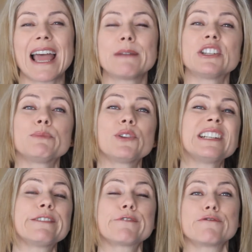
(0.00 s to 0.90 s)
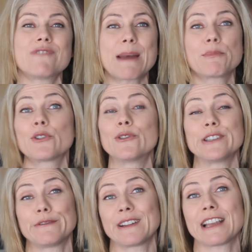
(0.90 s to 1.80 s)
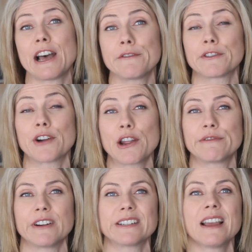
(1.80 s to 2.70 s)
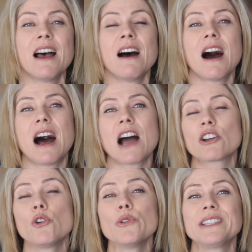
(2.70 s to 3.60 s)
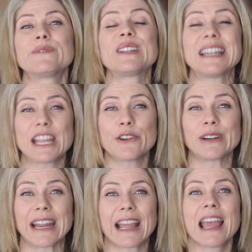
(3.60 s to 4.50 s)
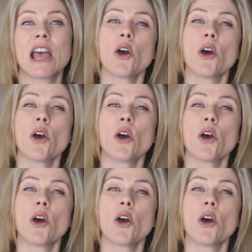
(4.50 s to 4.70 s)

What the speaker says: and just put a different wrapper or different cover over it. I call this veneering.